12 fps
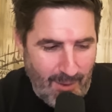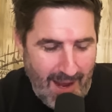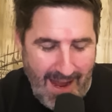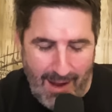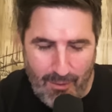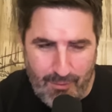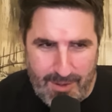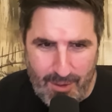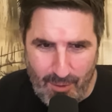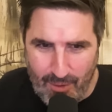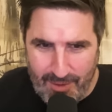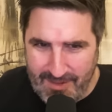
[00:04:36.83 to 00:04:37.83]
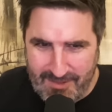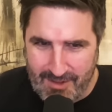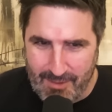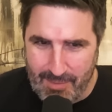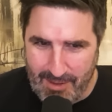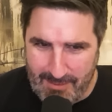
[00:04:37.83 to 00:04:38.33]
how have we not gone into
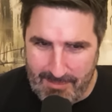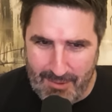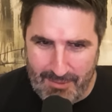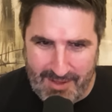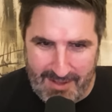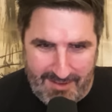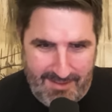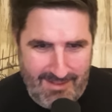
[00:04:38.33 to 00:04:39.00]
complete meltdown?